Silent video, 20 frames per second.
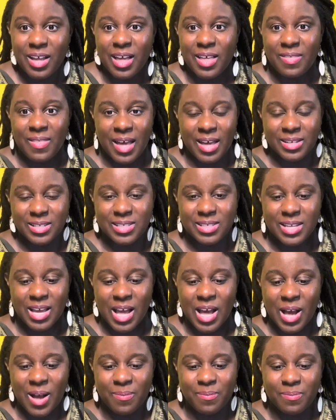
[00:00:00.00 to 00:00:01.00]
That's
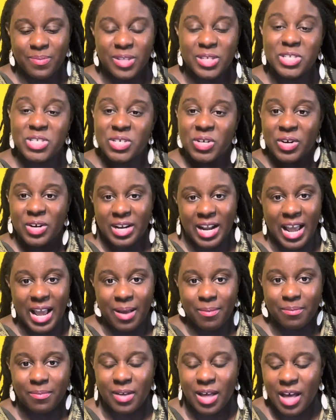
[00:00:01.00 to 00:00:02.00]
the
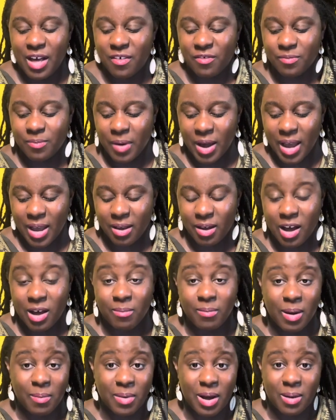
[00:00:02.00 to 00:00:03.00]
surname of on
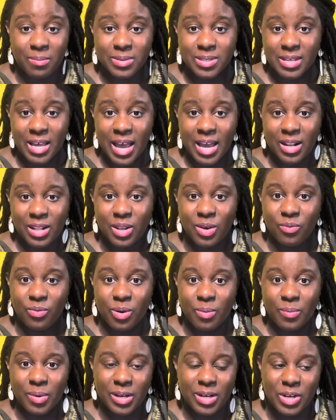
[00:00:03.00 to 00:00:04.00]
my mom's side, the
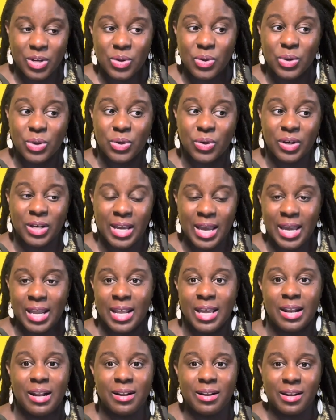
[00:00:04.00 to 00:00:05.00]
woman who
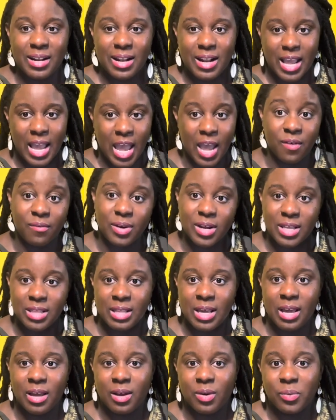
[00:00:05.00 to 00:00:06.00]
created everything.